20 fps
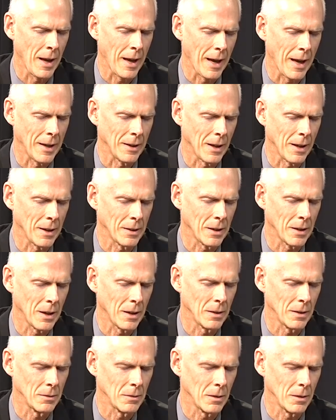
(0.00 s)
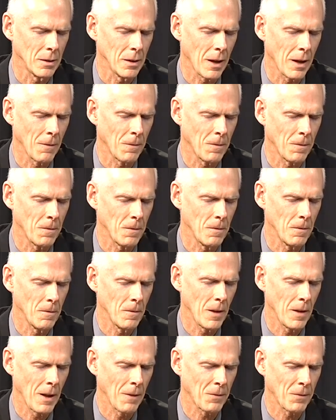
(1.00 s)
And that
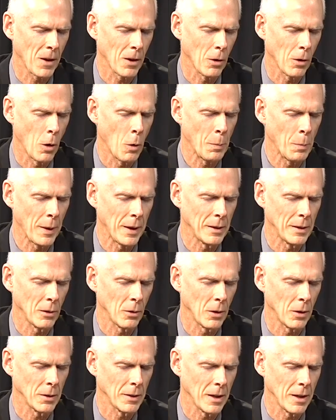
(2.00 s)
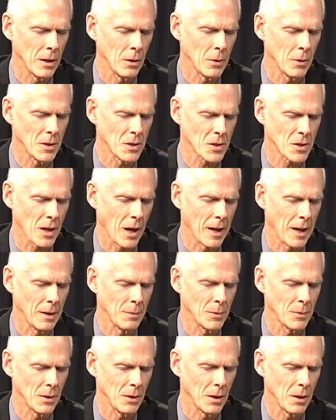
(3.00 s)
if they're open, Lord, that you would just guide
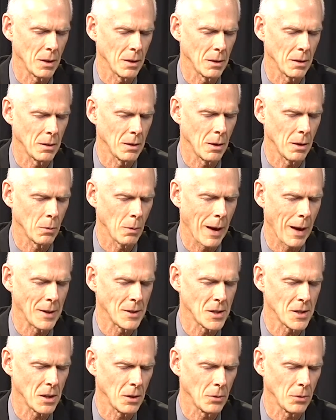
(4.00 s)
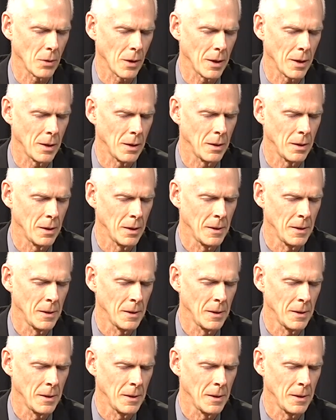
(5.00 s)
them to the right children